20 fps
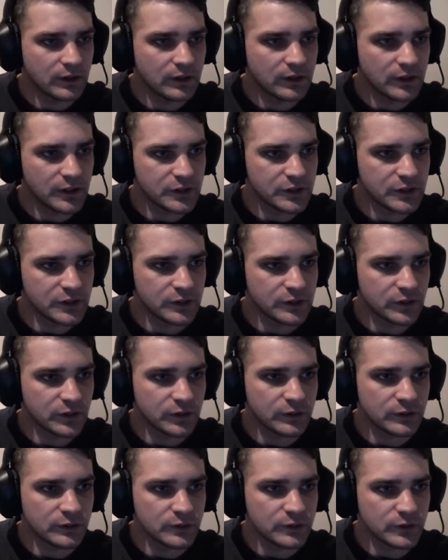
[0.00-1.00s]
let's just
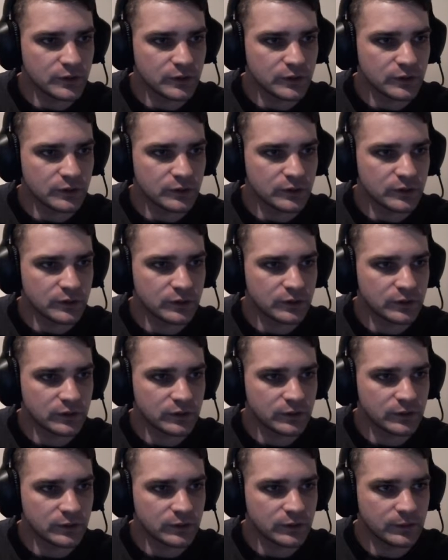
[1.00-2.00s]
go to
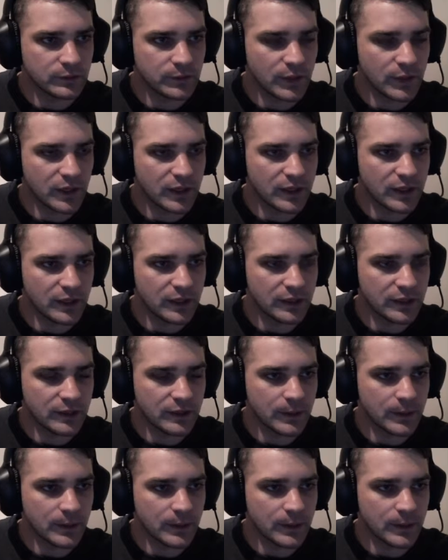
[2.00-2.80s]
my